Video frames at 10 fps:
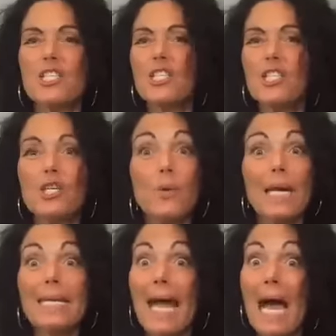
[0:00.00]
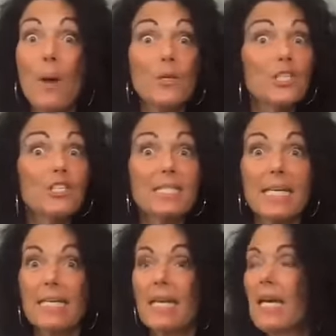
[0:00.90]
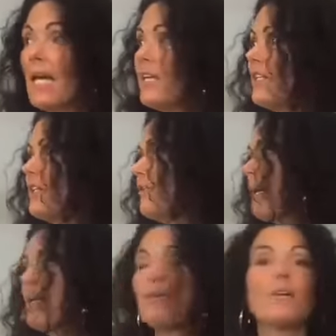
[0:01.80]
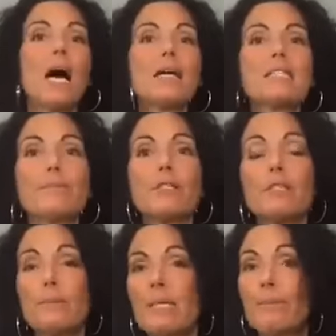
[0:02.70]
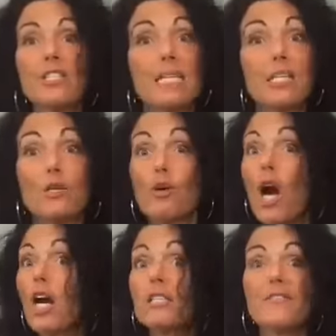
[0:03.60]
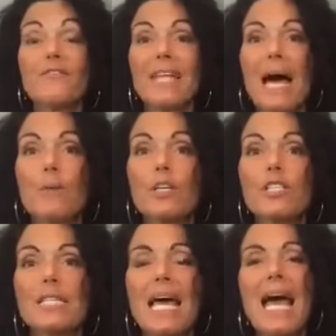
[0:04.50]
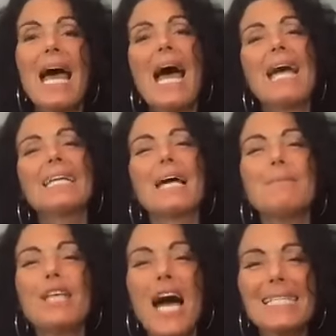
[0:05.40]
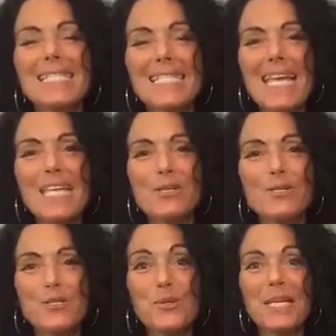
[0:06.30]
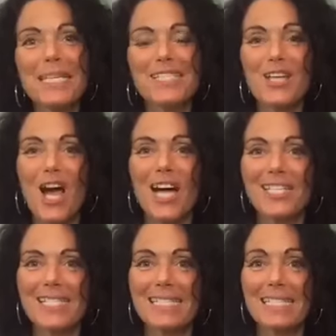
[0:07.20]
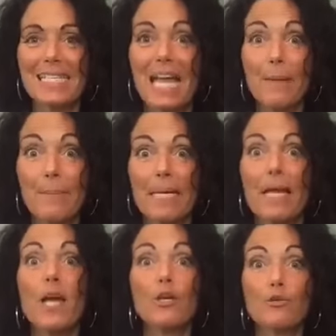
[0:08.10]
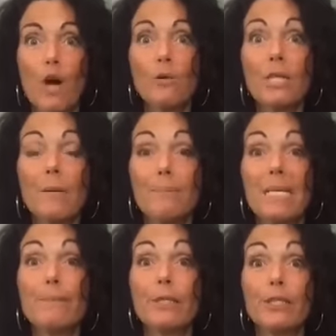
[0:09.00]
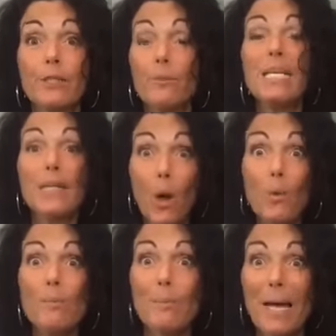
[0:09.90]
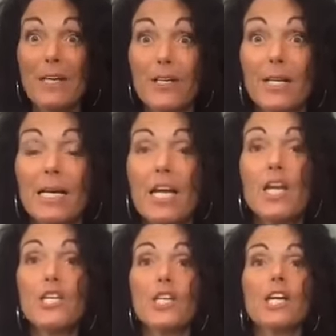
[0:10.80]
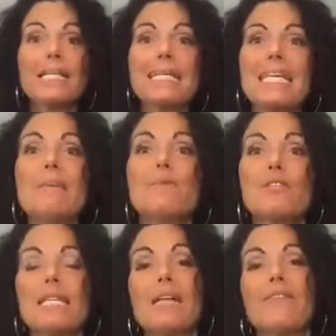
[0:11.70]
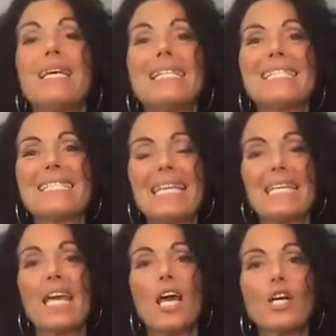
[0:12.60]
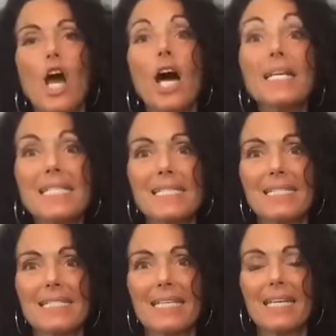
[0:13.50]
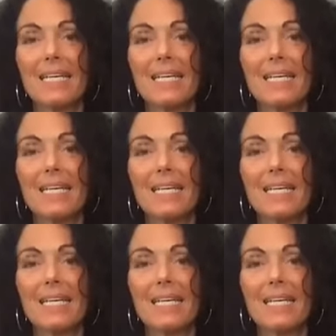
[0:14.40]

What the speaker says: to you, and now when you're sick, you might go to the hospital, people are sending you cards, flowers, and I'm not saying you're doing this consciously. I mean, grown-up people, we know better. You're not going to keep yourself sick consciously